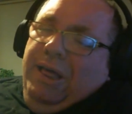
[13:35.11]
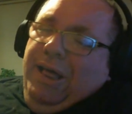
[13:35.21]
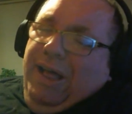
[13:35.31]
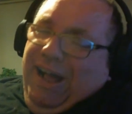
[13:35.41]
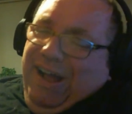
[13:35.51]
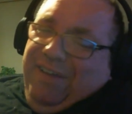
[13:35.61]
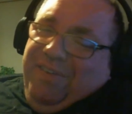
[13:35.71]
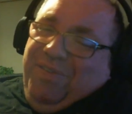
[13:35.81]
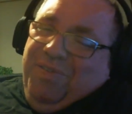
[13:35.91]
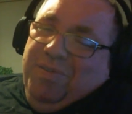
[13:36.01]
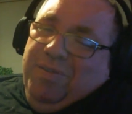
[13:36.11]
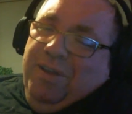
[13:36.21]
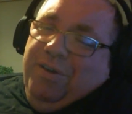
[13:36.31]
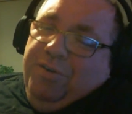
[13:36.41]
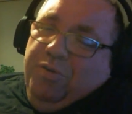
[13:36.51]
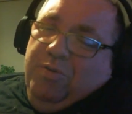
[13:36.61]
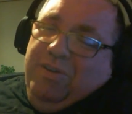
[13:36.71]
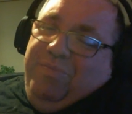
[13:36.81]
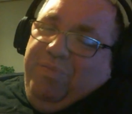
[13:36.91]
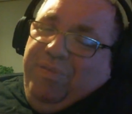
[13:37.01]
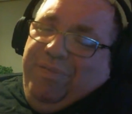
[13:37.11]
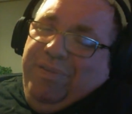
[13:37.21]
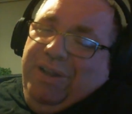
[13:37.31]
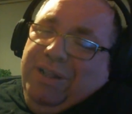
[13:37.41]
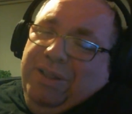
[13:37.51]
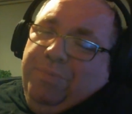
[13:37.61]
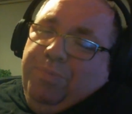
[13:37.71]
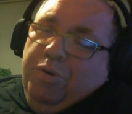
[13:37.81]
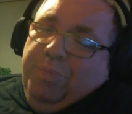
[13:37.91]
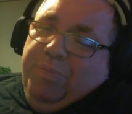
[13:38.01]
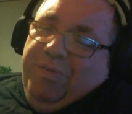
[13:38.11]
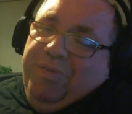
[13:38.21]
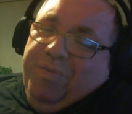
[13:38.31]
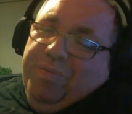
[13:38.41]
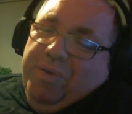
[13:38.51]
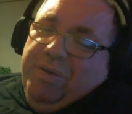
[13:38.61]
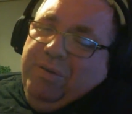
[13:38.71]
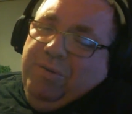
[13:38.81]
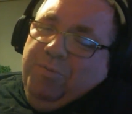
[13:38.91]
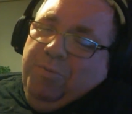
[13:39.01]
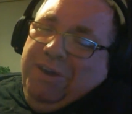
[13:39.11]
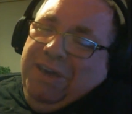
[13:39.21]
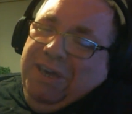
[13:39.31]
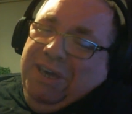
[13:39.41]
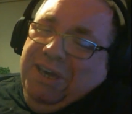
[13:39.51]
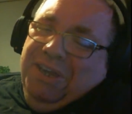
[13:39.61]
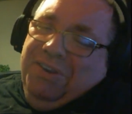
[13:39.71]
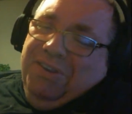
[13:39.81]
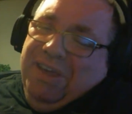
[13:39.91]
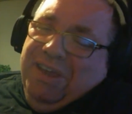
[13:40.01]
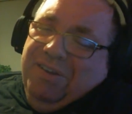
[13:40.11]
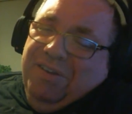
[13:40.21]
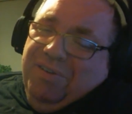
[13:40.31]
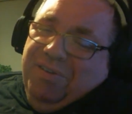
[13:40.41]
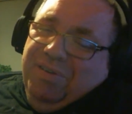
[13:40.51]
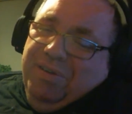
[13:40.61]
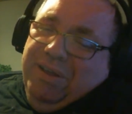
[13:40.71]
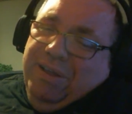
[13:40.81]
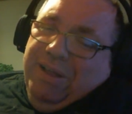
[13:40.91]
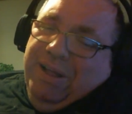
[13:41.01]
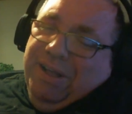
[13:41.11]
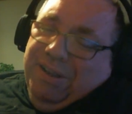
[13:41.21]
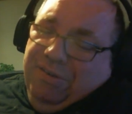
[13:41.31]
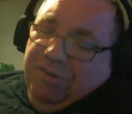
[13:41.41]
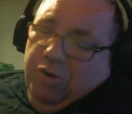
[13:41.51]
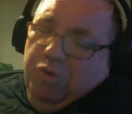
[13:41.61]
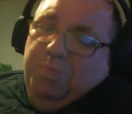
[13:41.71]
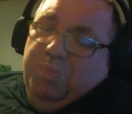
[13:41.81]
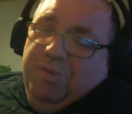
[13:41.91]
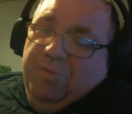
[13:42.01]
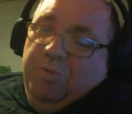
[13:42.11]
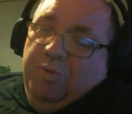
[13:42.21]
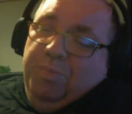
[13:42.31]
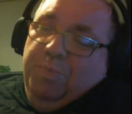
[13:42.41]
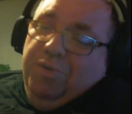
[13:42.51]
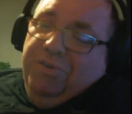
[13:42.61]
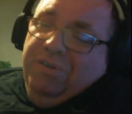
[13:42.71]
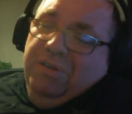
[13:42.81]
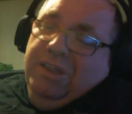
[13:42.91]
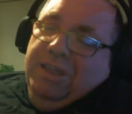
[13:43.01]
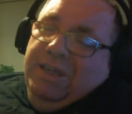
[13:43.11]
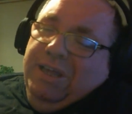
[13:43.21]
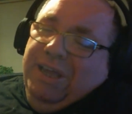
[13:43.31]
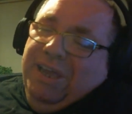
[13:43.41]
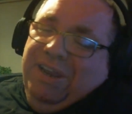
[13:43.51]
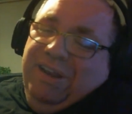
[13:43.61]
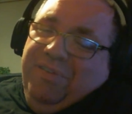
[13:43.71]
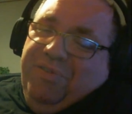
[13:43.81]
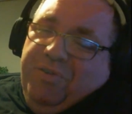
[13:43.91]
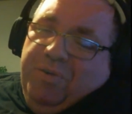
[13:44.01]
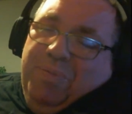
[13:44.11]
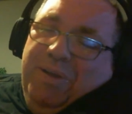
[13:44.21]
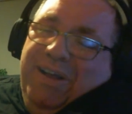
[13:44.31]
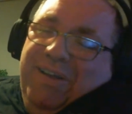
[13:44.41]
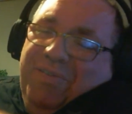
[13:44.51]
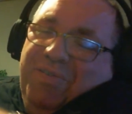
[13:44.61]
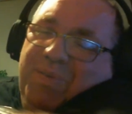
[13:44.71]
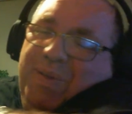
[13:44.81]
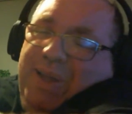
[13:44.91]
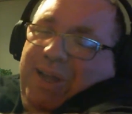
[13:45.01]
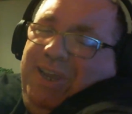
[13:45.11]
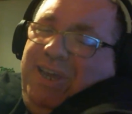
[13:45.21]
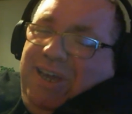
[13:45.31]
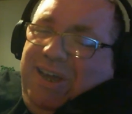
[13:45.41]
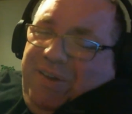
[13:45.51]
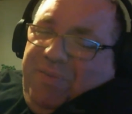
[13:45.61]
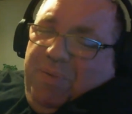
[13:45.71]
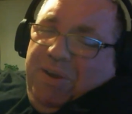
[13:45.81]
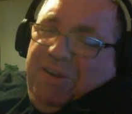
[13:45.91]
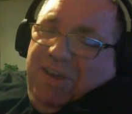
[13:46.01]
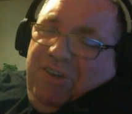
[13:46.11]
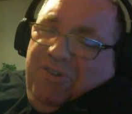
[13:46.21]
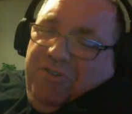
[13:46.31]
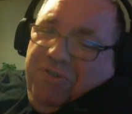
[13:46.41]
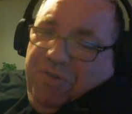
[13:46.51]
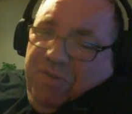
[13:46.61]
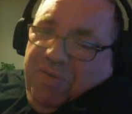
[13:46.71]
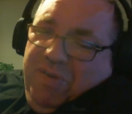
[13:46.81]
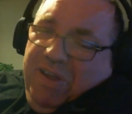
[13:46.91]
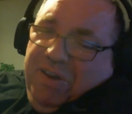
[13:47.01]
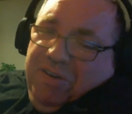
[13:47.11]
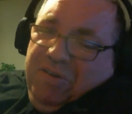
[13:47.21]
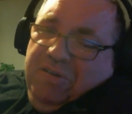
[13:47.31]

has not only fulfilled the purpose we intended and hoped it would, but it has surpassed any expectations that